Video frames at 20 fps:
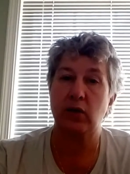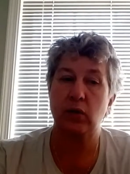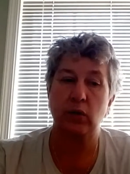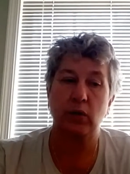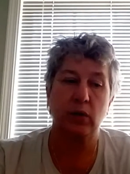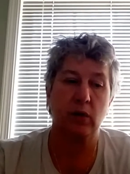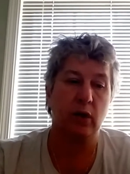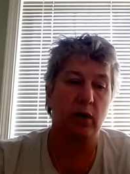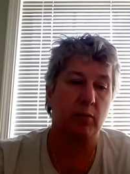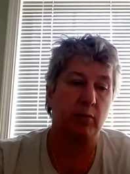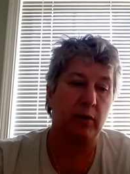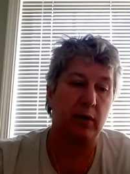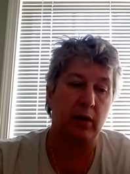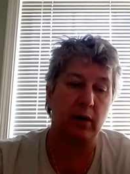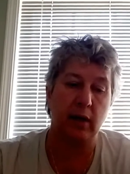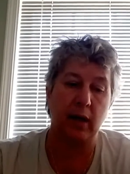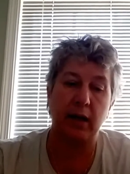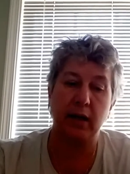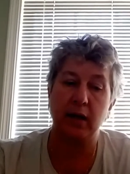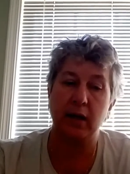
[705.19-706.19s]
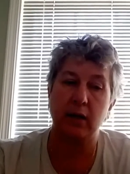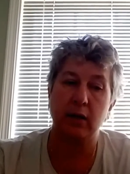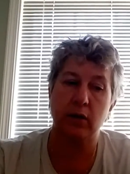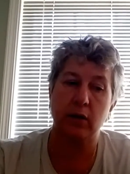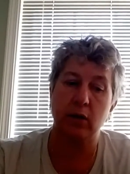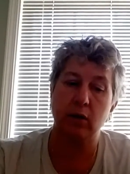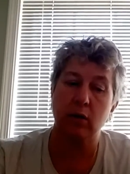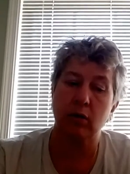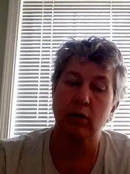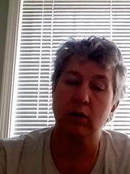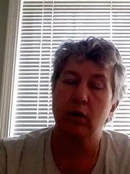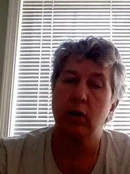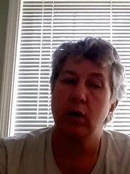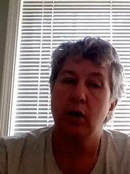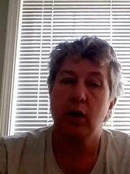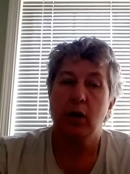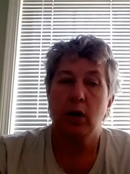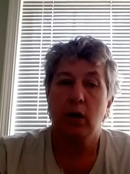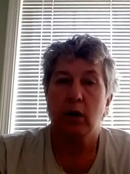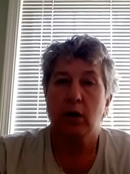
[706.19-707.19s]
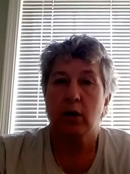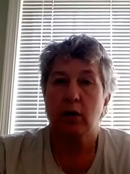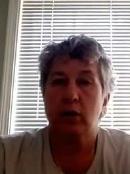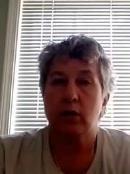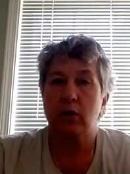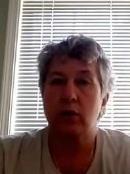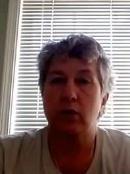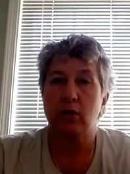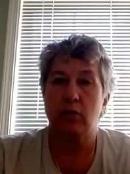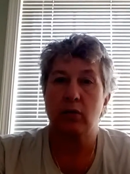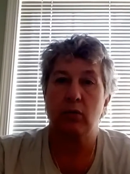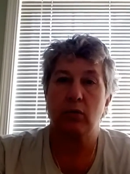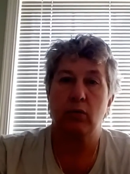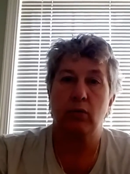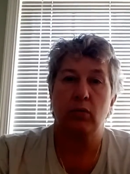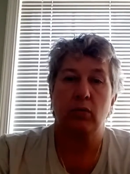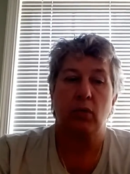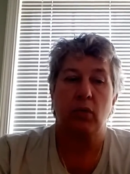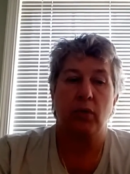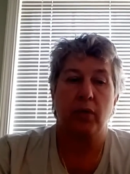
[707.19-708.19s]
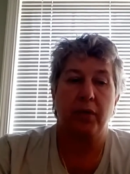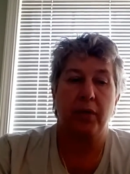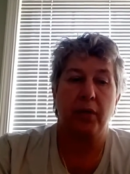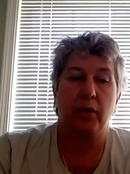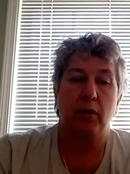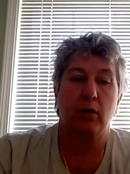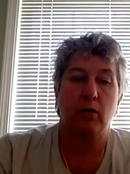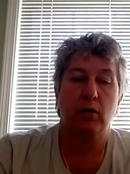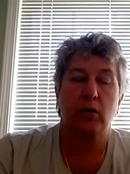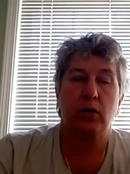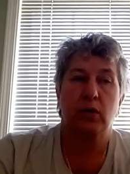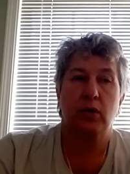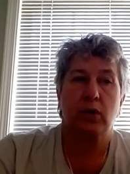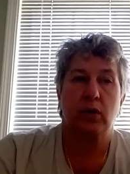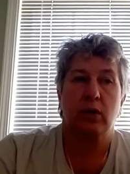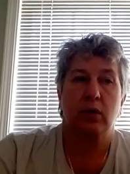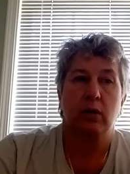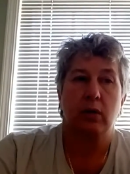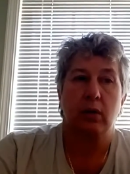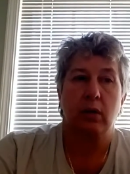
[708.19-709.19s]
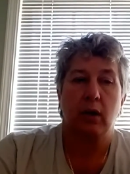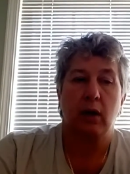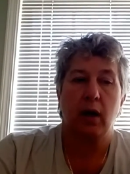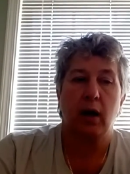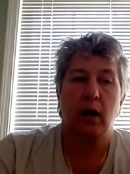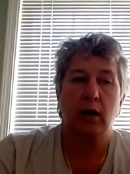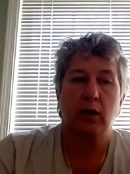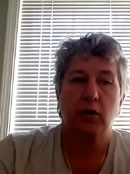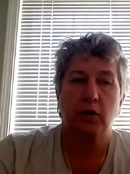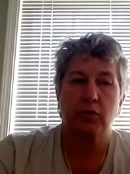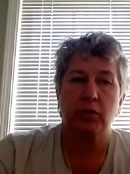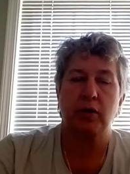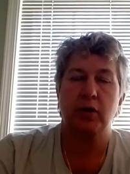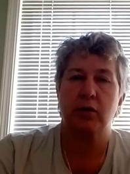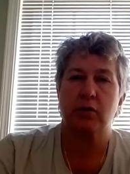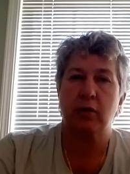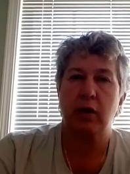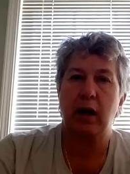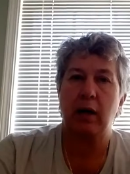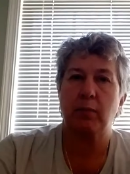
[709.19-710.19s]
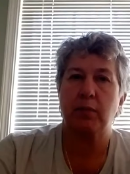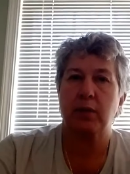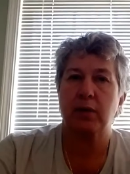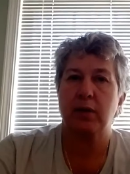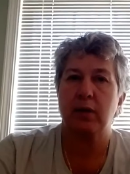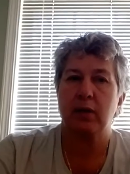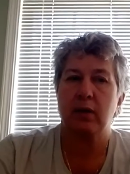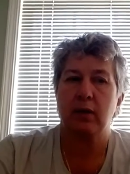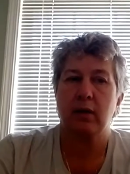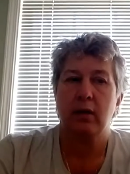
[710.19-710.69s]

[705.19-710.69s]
So it's going to be a lot easier to do those tree straps